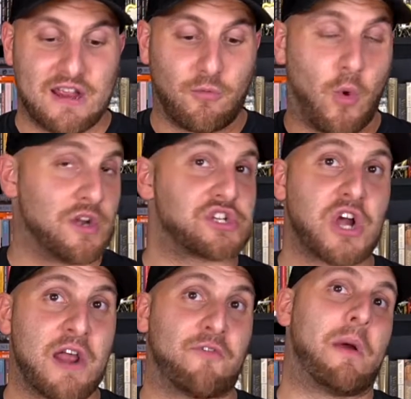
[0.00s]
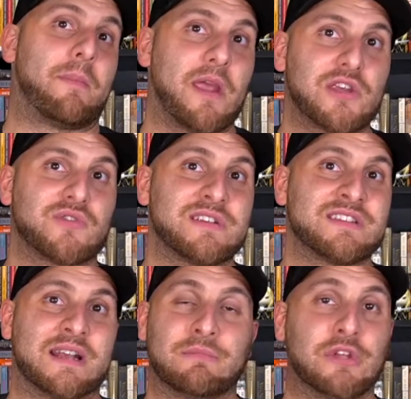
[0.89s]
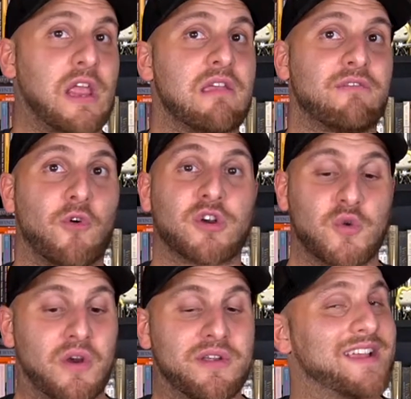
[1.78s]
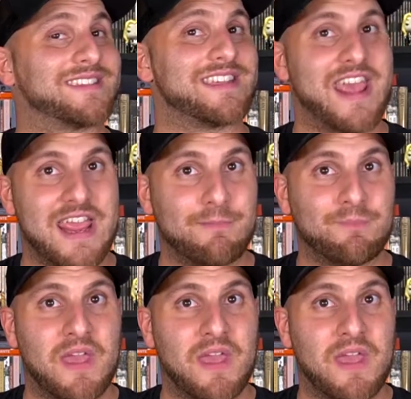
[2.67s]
one-shot for my patrons, and I'm looking forward to our next game.